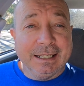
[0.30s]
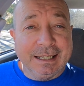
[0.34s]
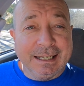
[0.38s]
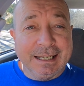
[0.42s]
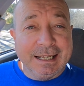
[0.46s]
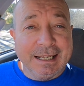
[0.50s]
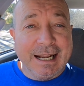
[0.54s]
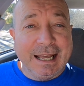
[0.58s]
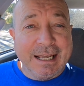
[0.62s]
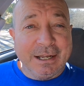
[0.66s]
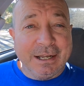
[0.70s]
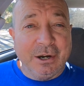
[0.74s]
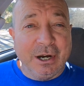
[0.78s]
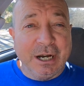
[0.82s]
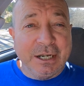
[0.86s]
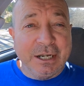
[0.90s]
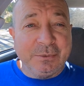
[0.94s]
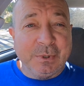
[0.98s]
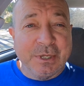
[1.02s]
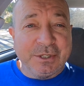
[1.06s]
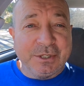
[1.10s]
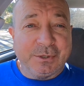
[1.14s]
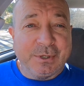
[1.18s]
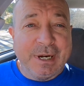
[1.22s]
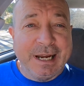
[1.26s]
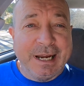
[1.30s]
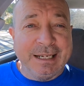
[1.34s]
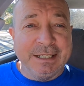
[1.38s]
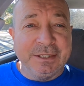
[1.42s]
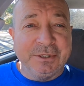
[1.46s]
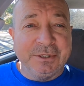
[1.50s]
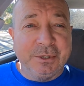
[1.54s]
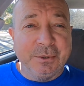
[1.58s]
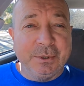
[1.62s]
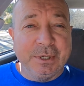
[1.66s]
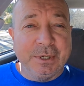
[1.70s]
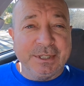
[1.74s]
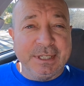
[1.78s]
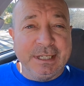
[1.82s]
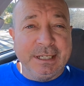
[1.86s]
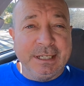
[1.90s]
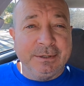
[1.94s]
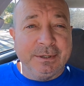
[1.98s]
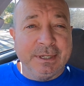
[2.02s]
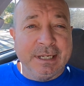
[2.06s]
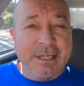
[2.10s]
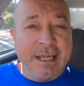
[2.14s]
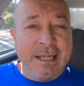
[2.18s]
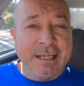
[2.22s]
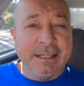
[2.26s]
G'day guys, what's cracking? 2Aussie
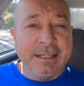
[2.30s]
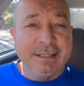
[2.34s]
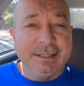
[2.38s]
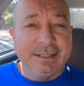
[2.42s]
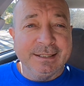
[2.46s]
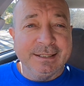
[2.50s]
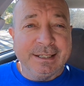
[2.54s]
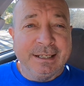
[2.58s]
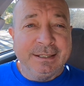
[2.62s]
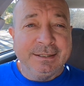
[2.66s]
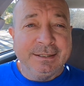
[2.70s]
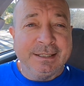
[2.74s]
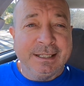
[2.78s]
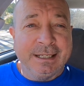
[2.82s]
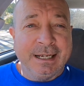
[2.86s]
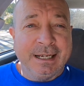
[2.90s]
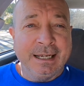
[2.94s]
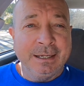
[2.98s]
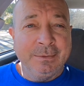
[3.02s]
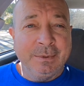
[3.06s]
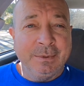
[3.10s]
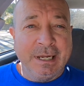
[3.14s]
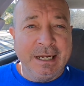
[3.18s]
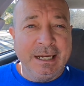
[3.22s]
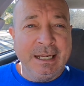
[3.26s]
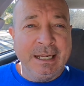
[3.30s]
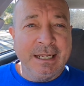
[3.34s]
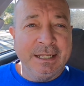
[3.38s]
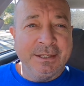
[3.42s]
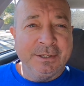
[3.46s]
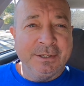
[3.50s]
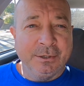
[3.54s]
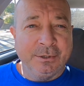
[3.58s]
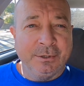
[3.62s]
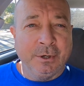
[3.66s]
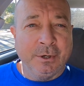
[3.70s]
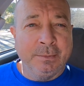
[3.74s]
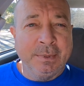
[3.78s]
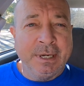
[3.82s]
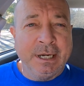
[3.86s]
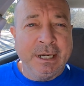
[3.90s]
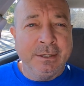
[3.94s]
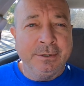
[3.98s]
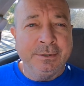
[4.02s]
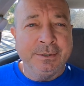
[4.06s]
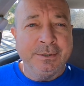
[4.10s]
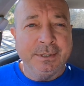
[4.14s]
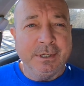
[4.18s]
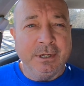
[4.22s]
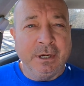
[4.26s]
here again. So today we're heading into
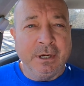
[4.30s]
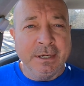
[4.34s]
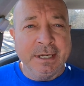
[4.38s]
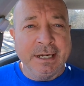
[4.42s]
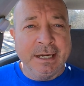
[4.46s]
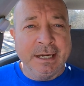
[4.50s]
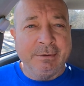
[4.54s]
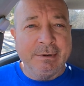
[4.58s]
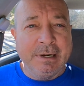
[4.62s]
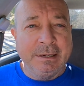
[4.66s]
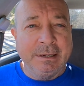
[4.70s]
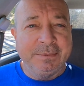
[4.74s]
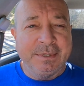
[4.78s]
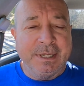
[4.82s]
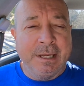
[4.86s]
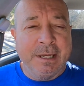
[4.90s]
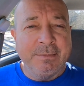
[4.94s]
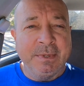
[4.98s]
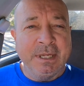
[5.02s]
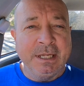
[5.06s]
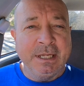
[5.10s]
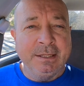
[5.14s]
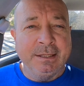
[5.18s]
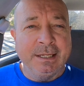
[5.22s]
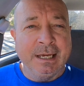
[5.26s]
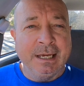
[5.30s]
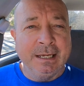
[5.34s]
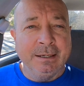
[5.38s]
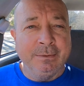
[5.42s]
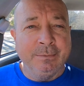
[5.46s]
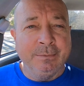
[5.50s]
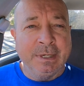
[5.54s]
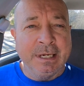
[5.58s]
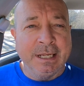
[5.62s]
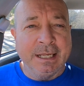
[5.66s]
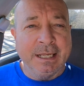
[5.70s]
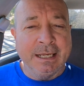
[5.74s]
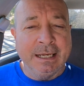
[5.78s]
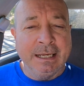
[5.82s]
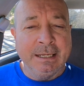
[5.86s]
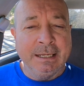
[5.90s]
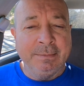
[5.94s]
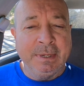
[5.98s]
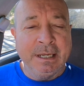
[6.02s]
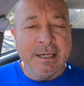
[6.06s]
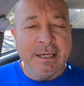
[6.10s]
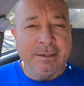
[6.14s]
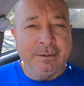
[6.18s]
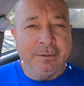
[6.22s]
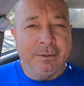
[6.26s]
Domino's. I'm going to grab something that when it came
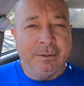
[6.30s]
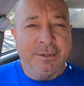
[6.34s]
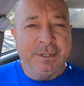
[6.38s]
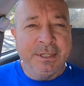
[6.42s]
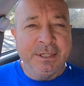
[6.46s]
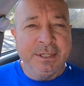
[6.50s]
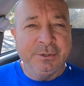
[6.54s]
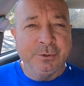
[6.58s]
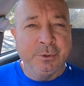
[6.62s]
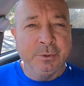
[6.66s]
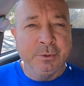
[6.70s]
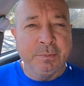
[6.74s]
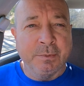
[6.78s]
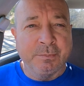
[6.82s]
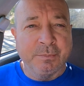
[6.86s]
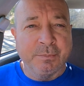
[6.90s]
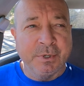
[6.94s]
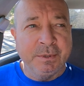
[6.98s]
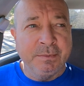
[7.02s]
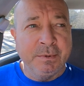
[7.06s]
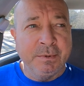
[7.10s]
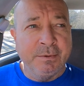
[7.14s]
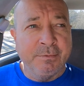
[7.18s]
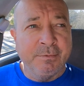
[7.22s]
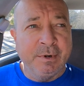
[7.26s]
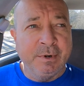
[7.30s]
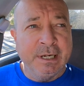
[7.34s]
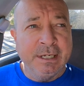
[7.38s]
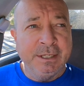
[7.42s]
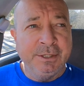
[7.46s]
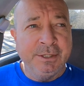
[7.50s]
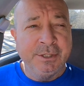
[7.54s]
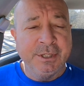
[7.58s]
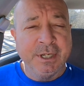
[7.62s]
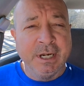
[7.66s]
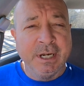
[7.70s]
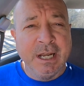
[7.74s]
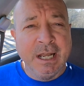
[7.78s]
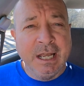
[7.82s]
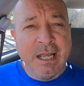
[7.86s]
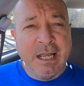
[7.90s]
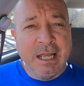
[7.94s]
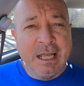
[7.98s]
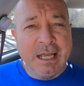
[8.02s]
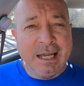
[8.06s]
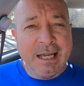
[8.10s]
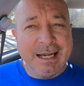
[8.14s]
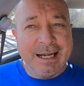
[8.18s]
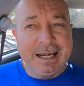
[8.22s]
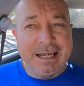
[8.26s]
out on their super premium range,
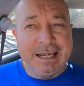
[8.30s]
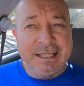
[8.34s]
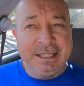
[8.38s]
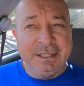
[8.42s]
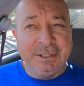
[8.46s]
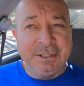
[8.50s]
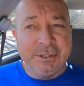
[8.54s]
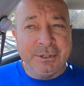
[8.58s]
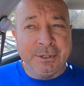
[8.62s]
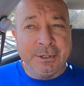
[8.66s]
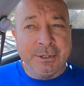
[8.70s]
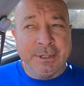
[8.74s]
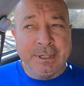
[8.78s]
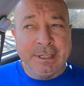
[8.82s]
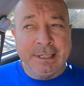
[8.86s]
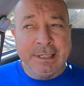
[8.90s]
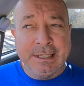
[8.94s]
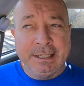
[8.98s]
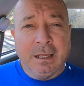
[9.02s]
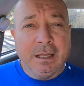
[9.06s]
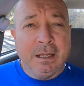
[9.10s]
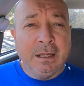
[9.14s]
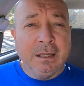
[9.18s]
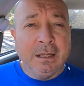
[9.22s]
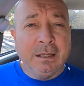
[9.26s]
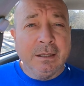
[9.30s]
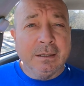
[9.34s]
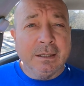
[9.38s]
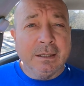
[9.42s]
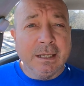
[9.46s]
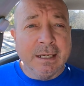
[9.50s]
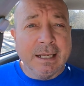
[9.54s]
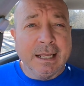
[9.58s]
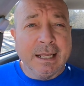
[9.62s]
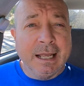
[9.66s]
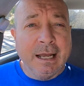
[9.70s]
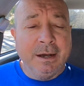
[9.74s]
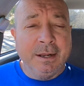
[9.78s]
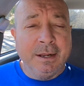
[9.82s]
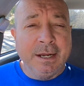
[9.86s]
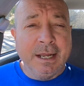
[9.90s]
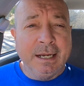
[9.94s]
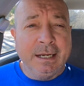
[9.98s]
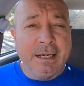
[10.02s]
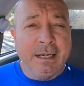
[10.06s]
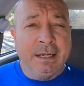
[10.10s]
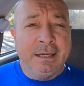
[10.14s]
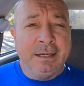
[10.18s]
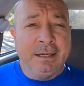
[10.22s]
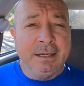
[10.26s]
I didn't try. Going to go and
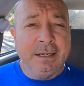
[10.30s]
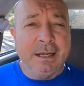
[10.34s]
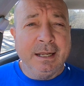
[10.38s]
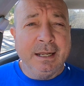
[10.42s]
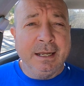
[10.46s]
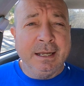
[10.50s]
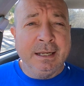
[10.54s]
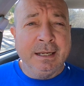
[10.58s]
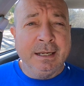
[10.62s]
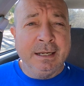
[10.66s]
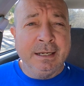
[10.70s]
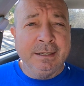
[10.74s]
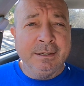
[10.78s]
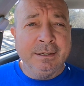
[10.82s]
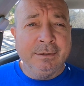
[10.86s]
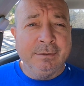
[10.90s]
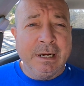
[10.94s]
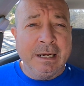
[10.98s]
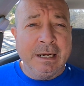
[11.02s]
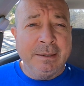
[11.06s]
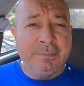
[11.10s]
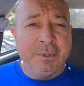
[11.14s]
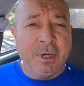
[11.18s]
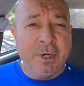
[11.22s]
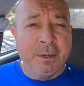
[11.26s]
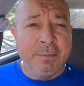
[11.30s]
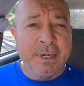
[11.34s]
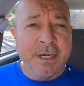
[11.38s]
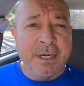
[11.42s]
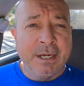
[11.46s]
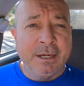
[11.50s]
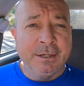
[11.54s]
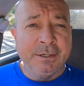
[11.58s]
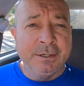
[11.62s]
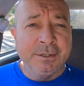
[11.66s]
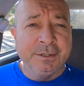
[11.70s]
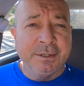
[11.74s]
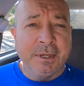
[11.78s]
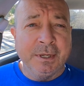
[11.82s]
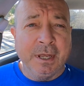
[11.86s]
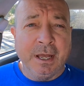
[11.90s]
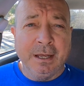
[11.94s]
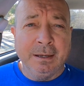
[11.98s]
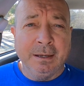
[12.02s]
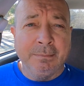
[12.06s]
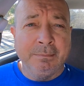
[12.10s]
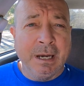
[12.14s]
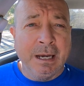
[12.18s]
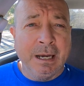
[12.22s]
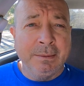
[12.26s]
head in and grab Domino's
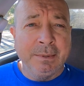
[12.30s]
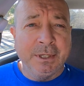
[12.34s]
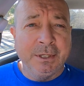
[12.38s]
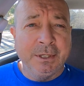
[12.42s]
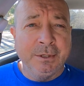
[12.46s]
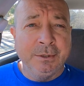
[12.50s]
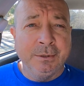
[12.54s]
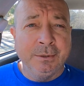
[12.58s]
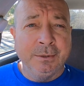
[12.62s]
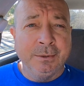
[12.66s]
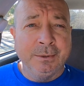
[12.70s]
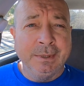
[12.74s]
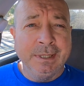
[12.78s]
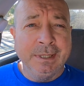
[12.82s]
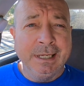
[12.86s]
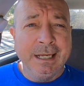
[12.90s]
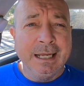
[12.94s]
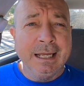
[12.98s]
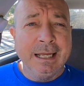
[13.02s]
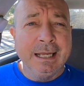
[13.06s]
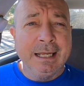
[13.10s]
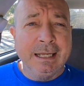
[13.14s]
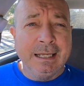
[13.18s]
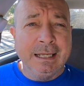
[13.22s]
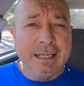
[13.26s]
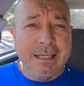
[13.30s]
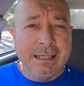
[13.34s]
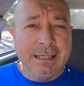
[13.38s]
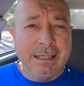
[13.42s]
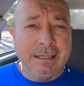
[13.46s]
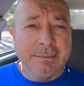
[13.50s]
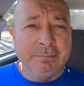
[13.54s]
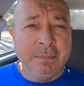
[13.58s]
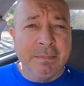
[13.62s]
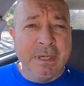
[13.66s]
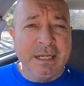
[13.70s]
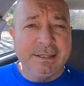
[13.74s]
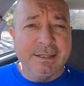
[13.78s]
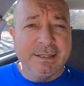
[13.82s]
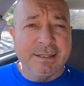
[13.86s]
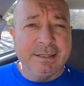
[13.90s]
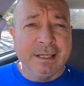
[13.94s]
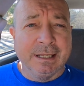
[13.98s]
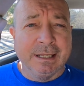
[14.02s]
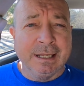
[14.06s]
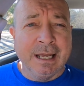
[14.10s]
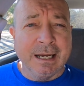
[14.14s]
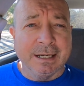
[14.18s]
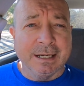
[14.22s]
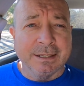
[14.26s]
BBQ meets
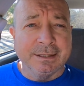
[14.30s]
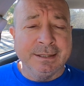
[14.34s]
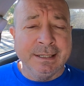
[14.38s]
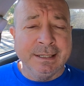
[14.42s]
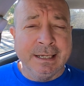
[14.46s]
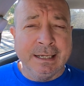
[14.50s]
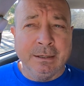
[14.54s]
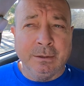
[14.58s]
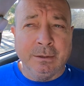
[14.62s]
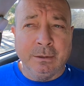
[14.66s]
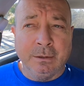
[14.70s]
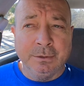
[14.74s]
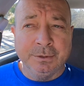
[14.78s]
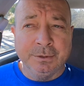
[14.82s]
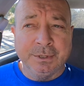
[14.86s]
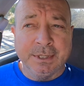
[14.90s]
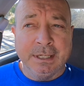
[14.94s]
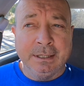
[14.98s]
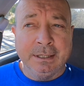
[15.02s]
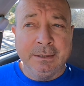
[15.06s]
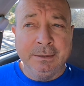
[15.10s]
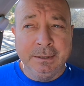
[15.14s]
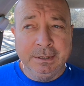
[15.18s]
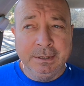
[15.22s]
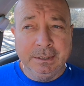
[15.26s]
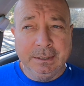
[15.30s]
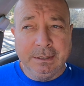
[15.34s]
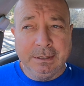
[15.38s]
Deluxe. Now also,